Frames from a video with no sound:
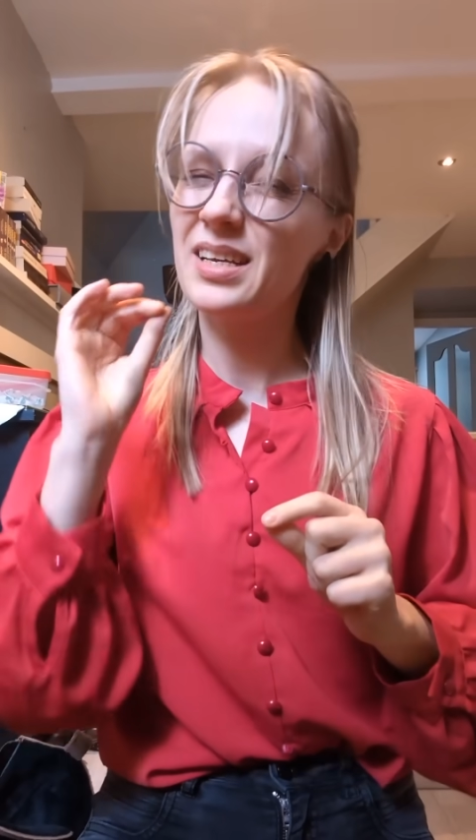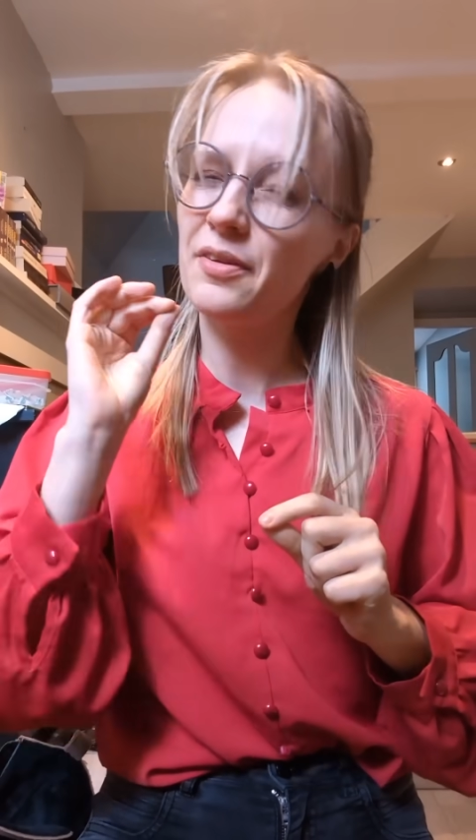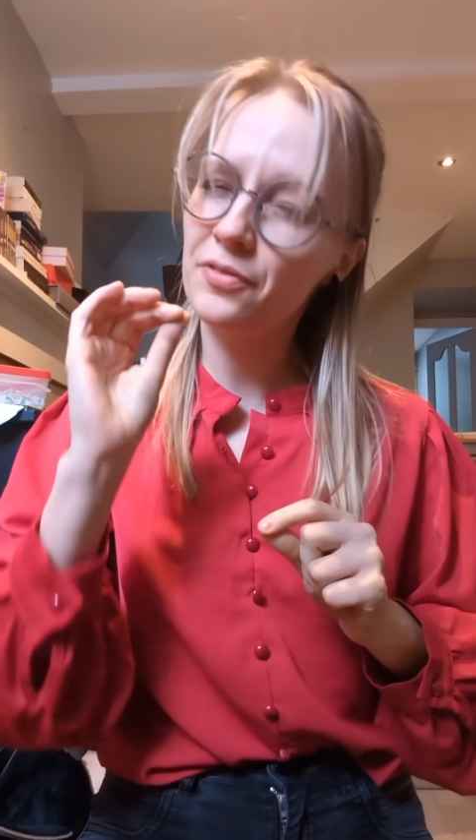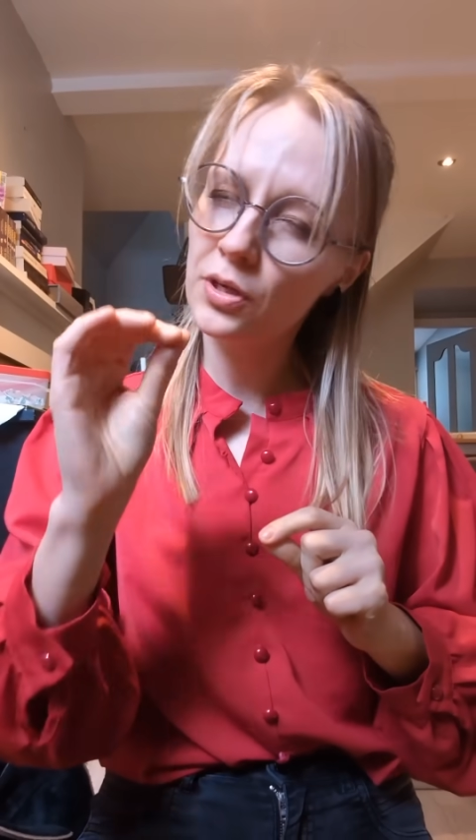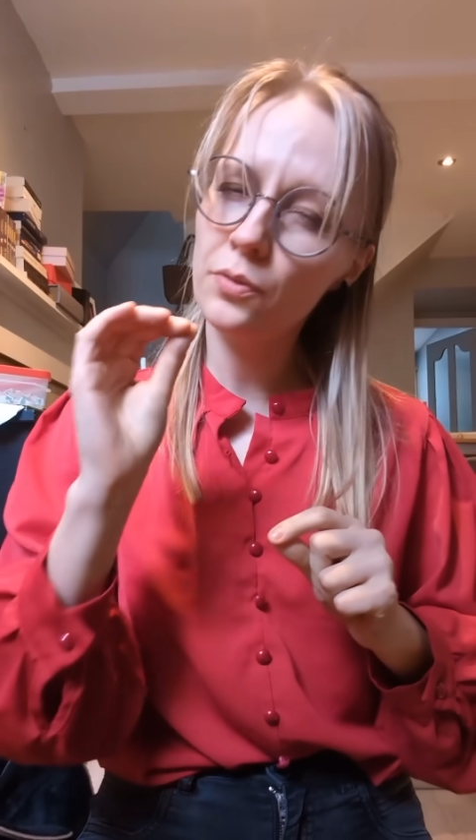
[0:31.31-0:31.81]
a
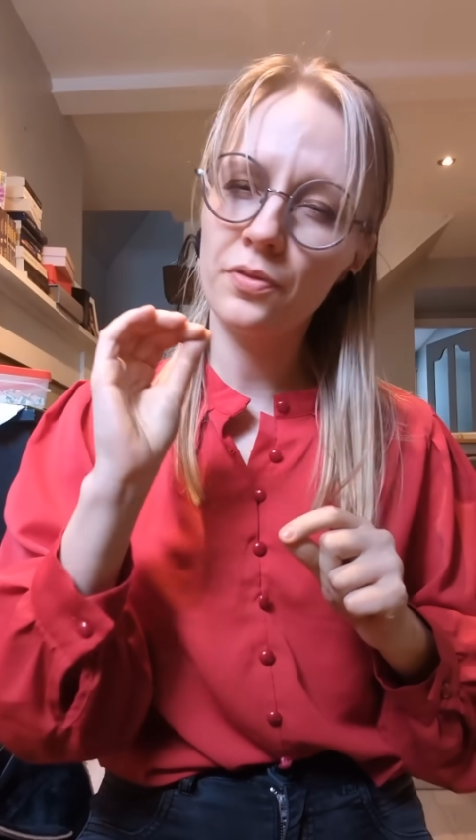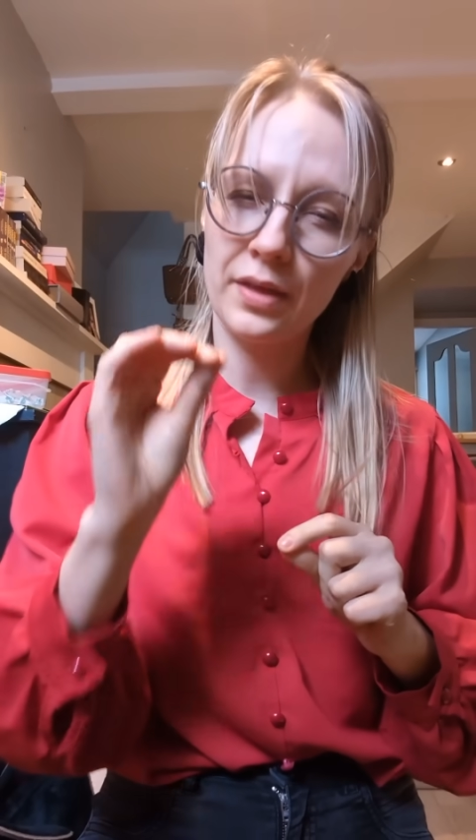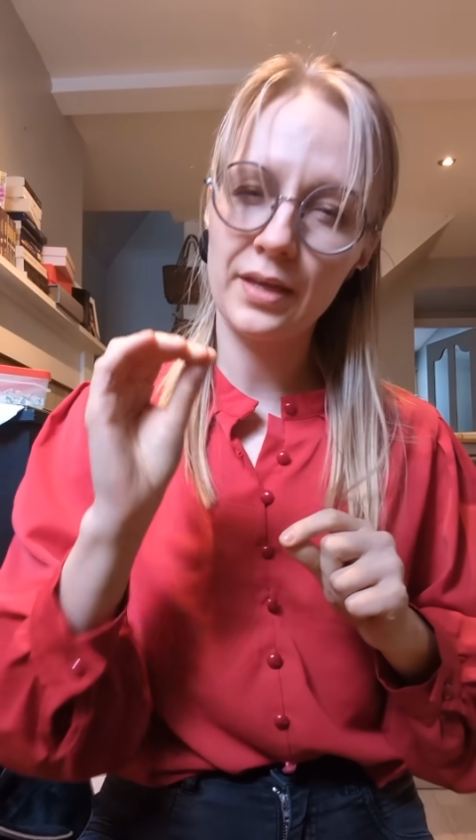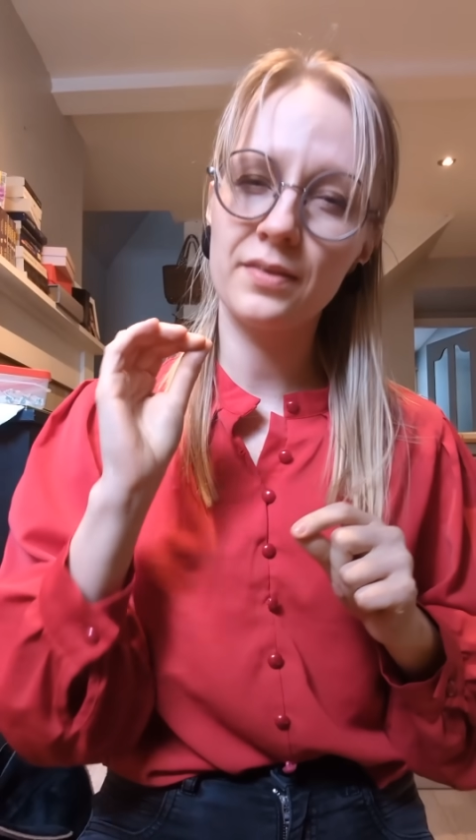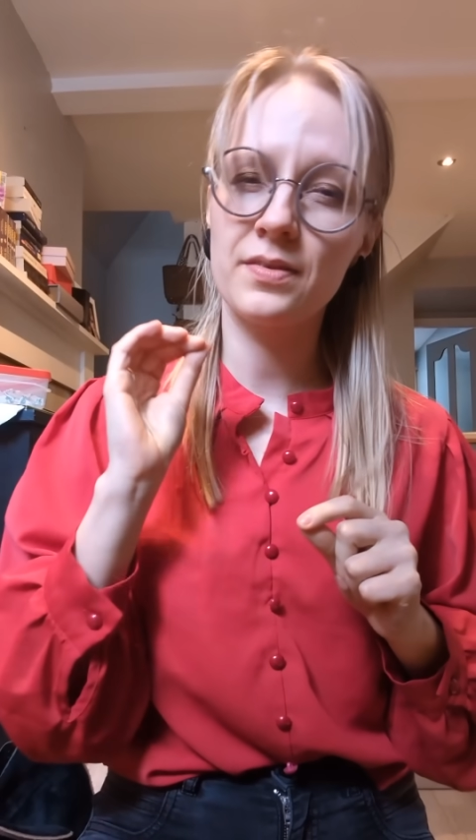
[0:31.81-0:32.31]
few
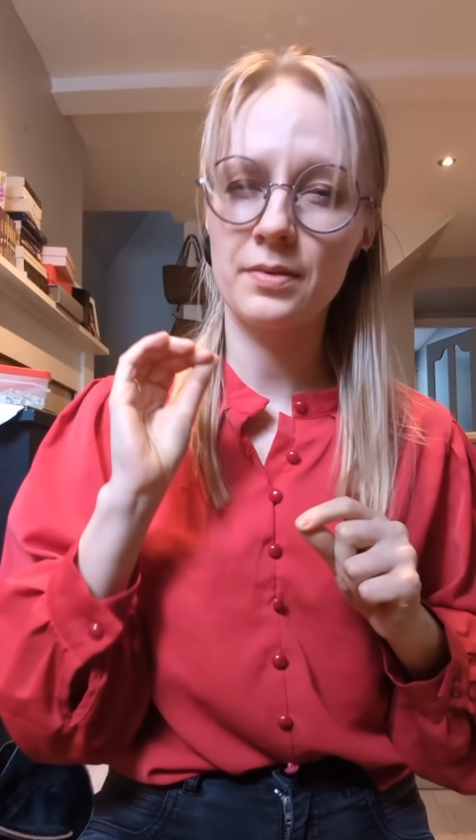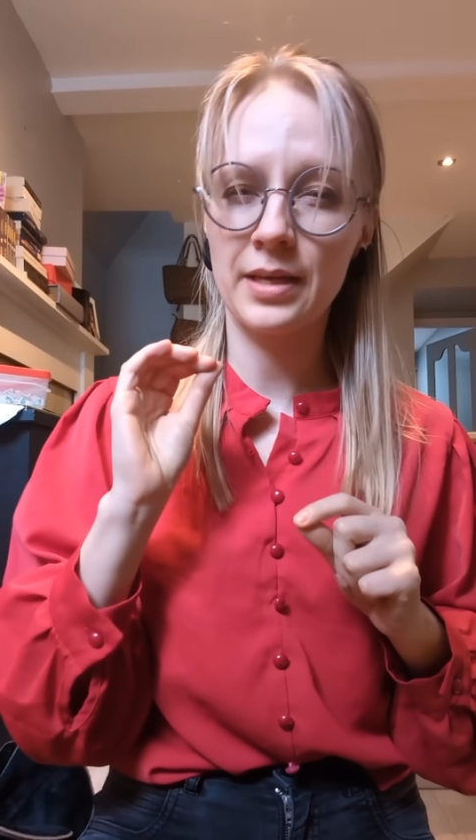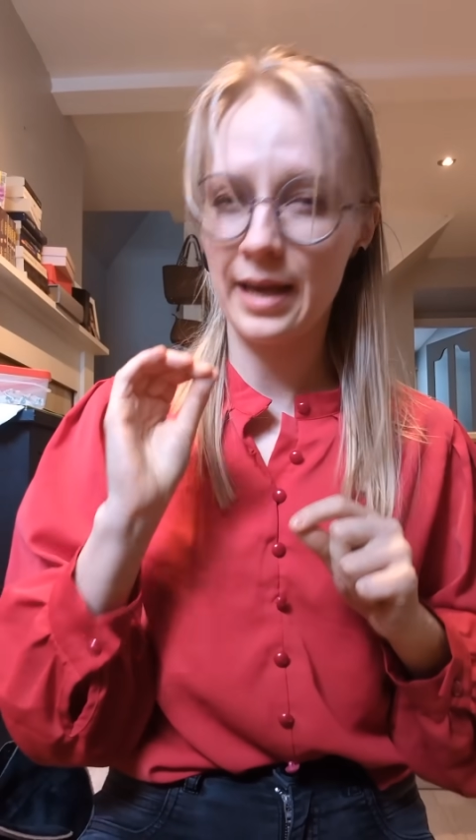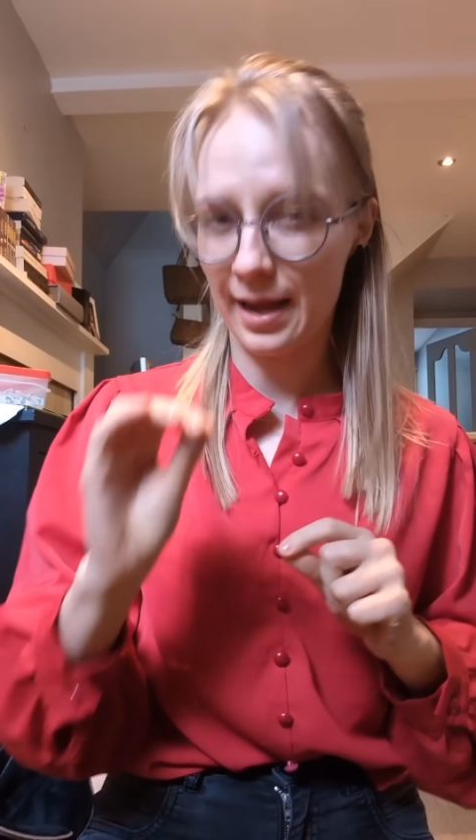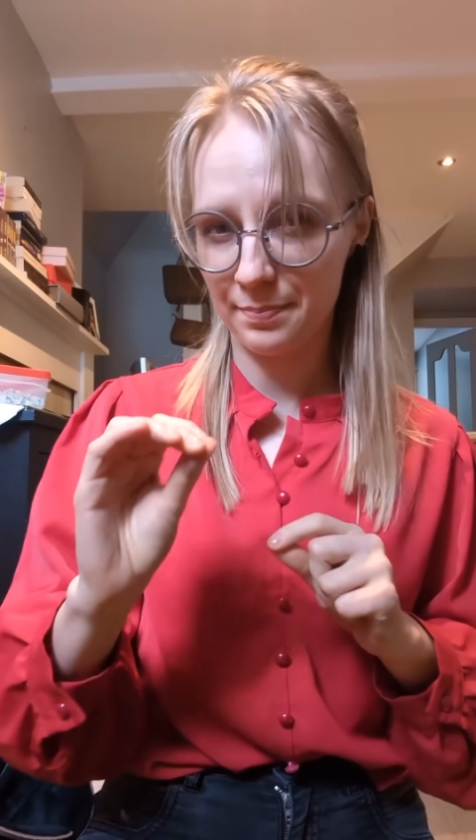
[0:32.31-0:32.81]
things
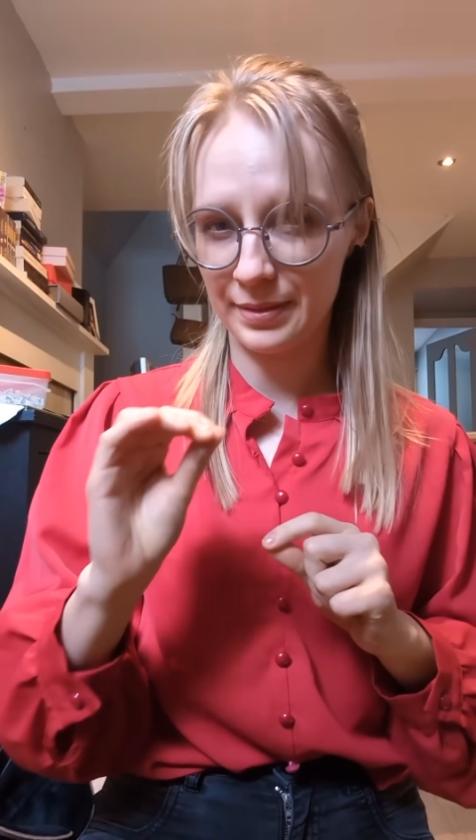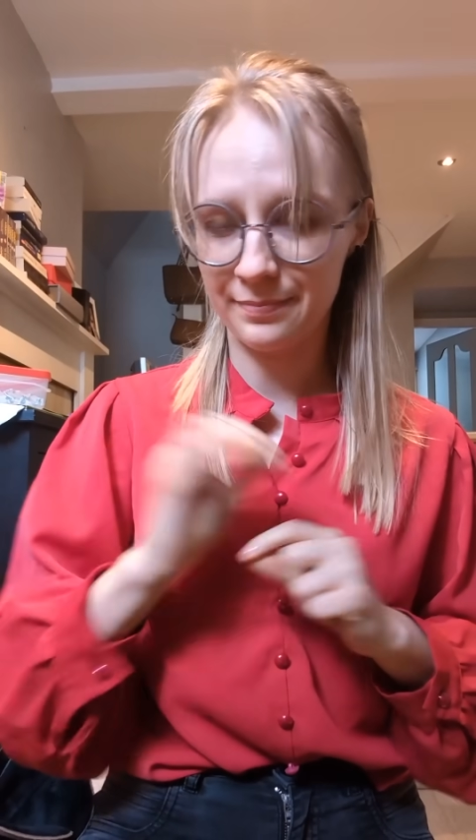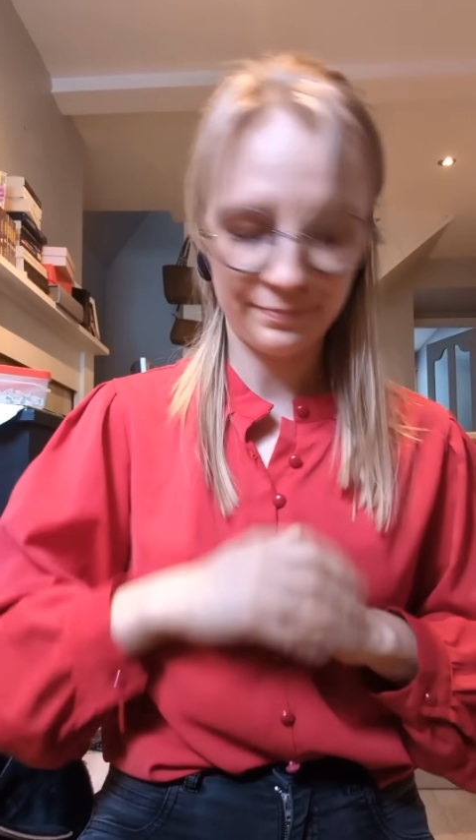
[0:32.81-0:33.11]
can happen.